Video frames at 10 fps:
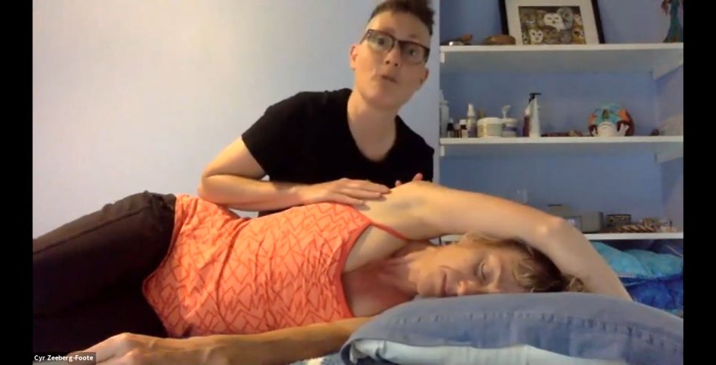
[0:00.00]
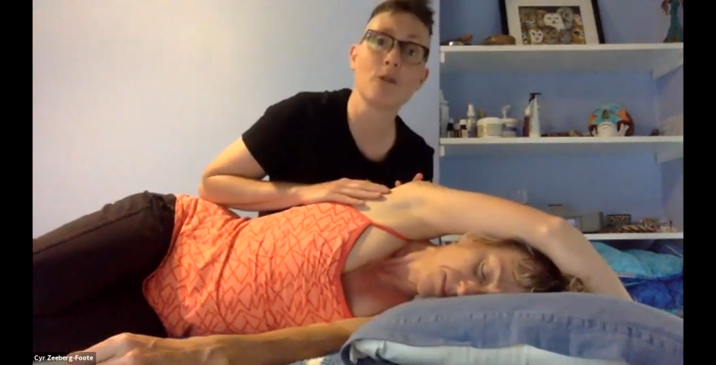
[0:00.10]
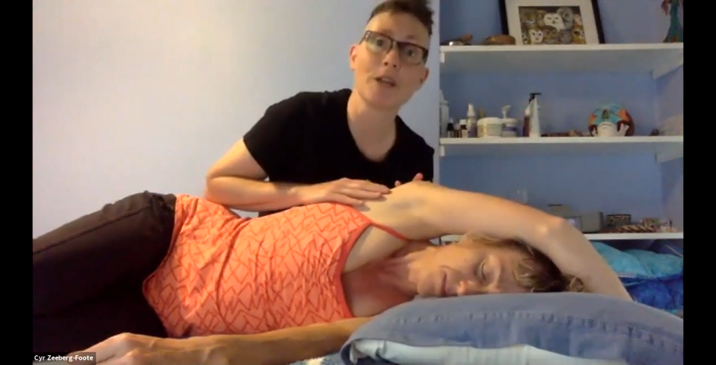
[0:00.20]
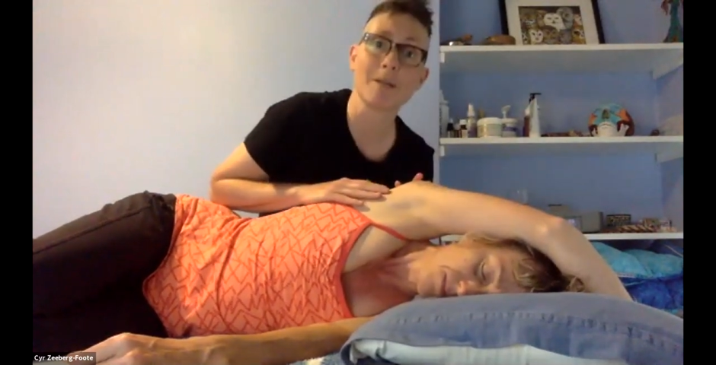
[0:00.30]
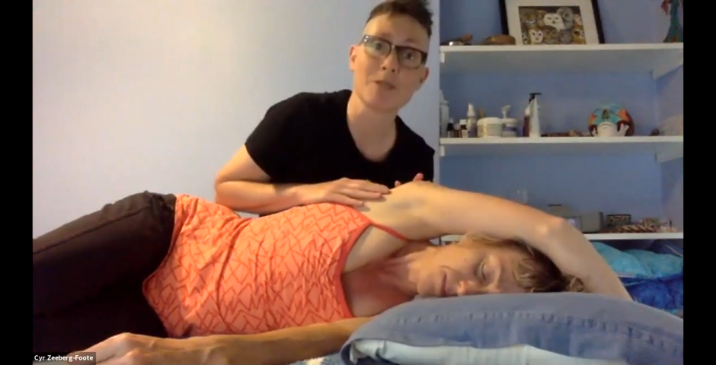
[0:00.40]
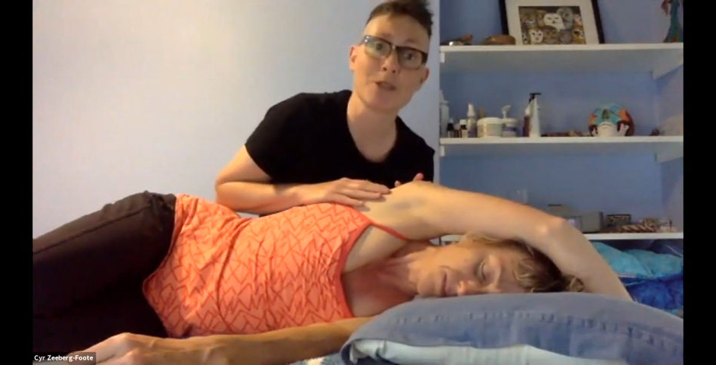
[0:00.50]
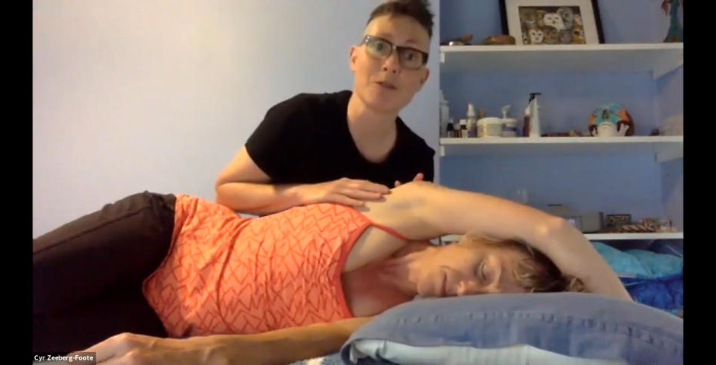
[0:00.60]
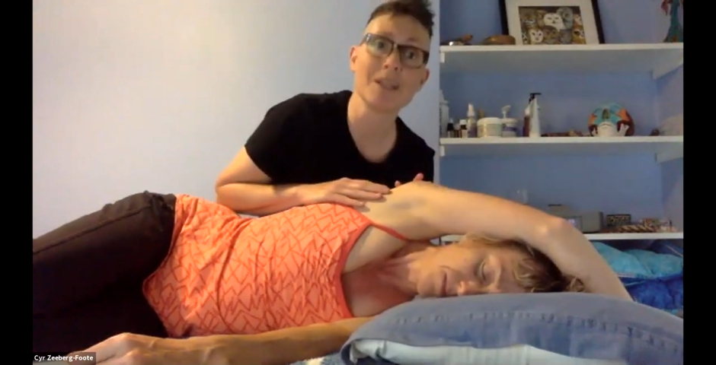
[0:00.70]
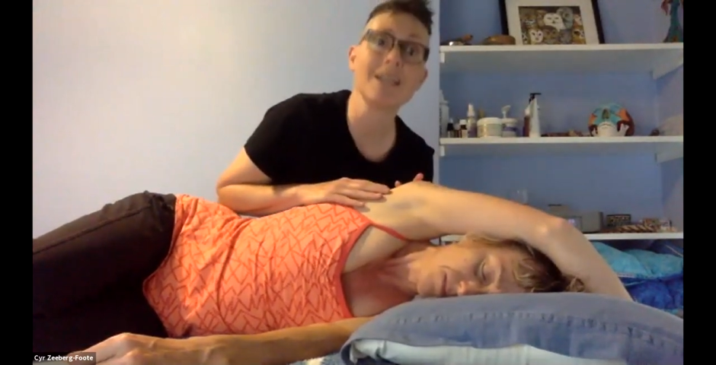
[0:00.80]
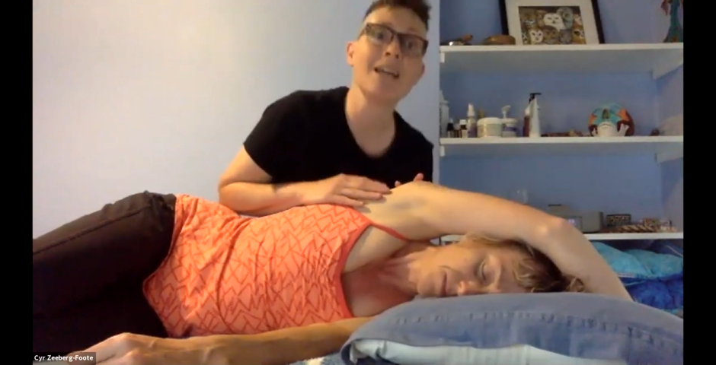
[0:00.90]
what I'm
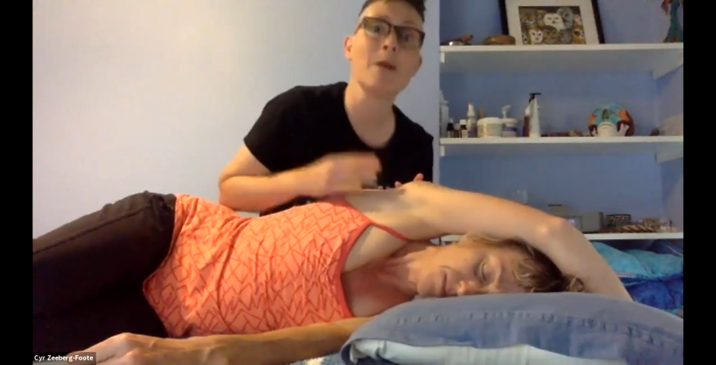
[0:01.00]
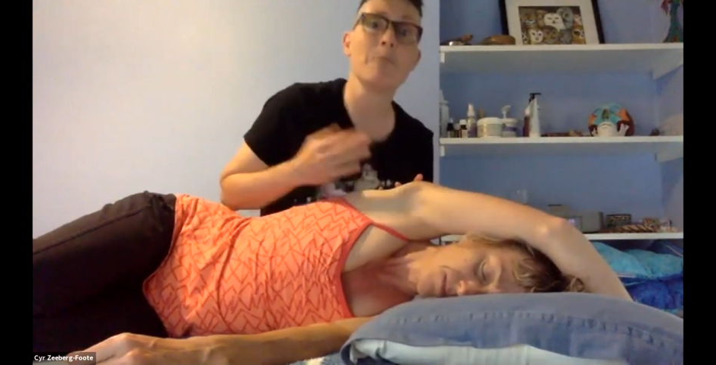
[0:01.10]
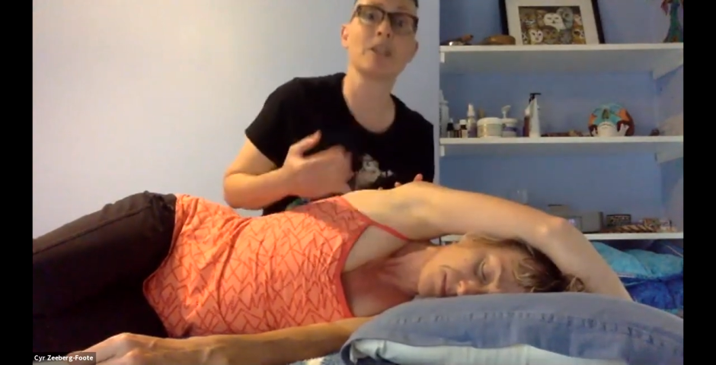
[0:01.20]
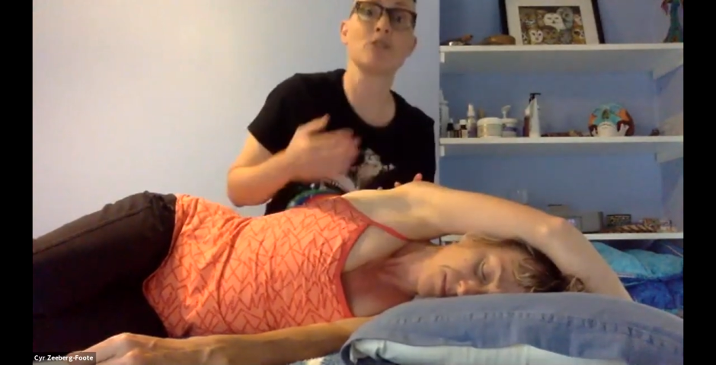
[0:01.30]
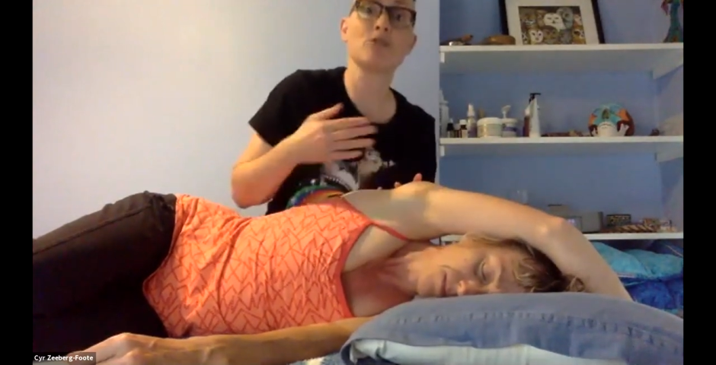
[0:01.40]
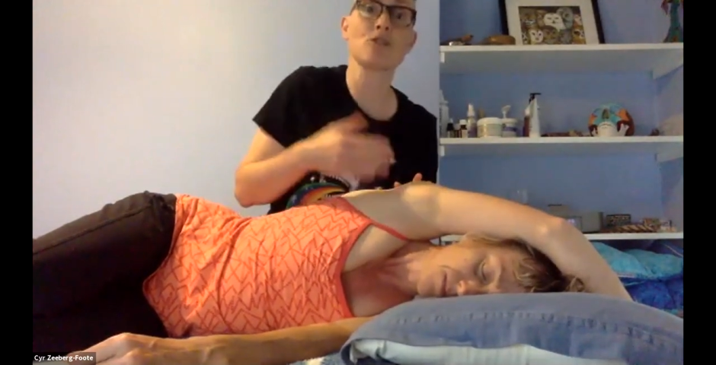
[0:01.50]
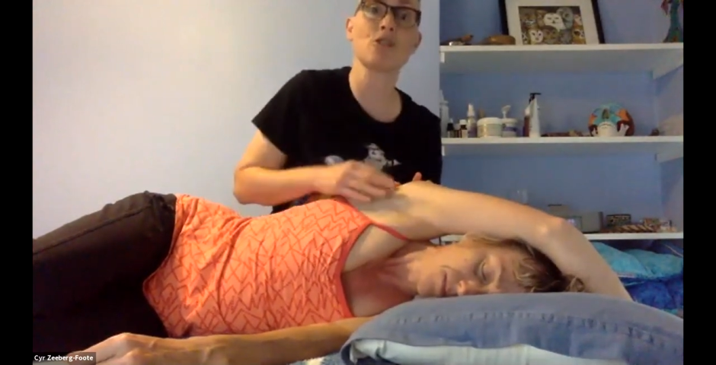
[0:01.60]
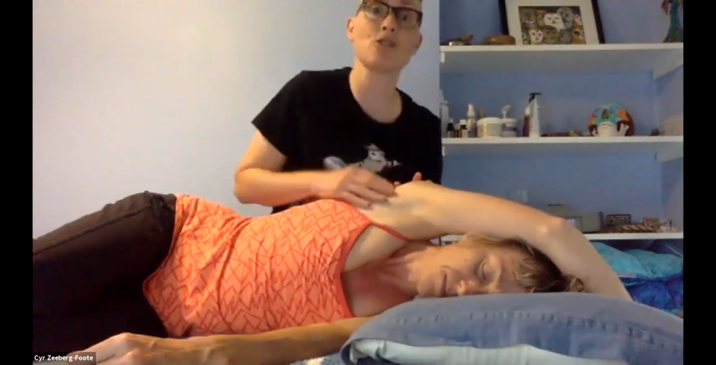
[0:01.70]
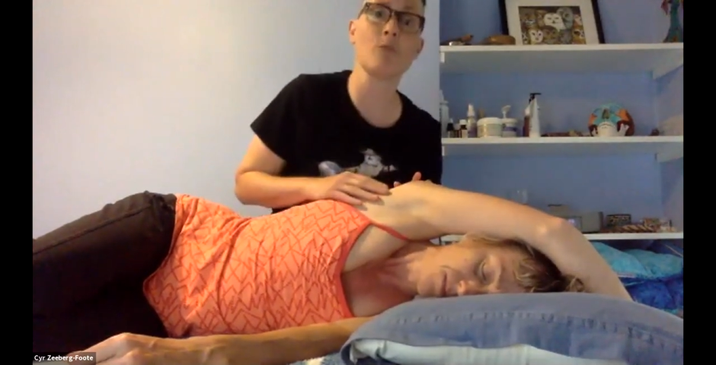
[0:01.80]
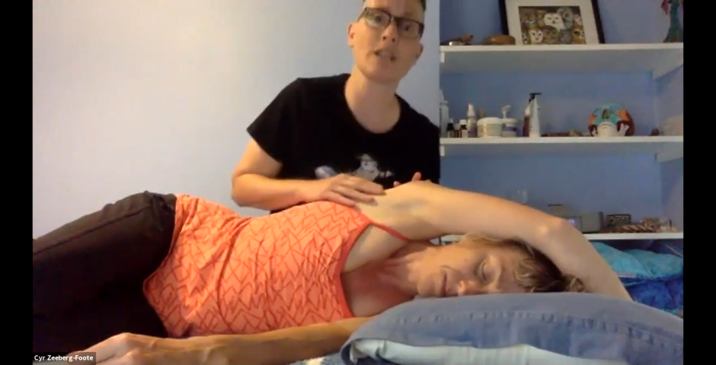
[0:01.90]
doing, but you should
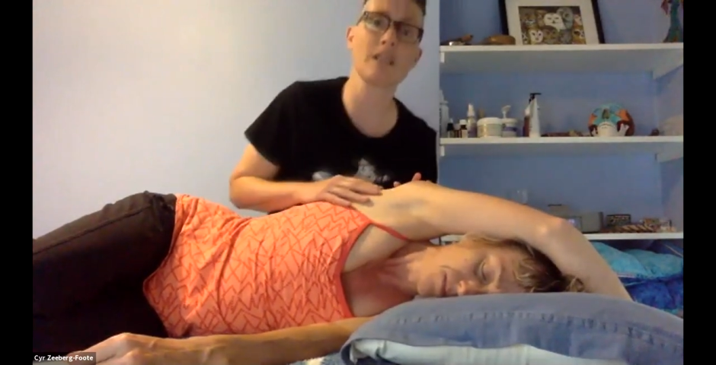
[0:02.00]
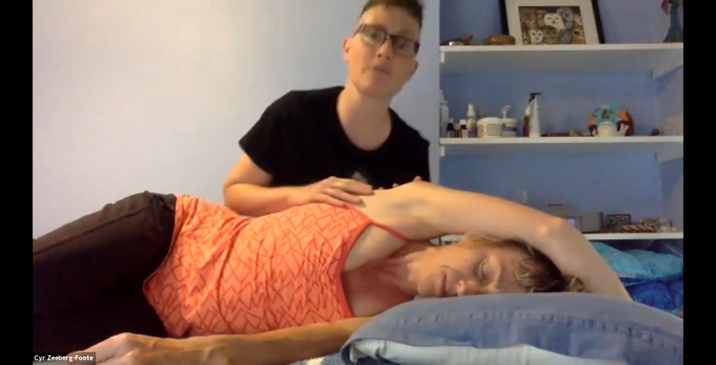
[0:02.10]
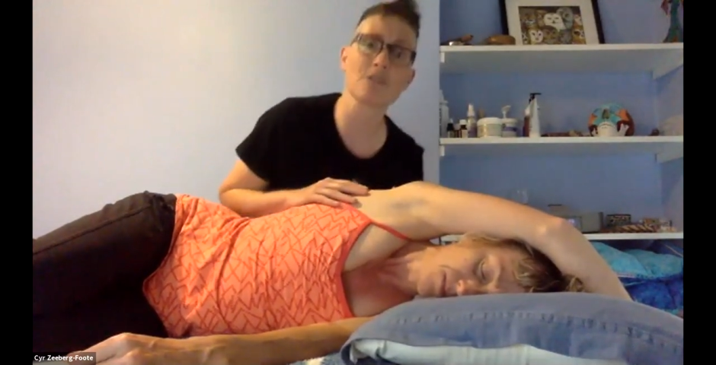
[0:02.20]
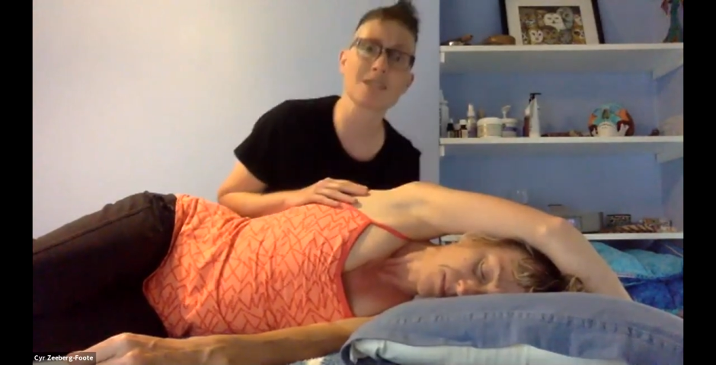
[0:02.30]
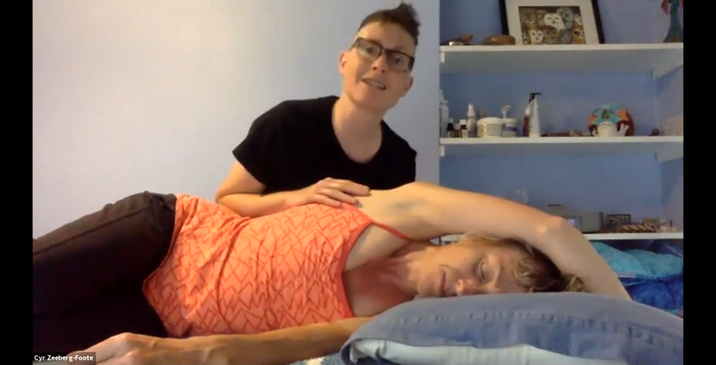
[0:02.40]
do whatever is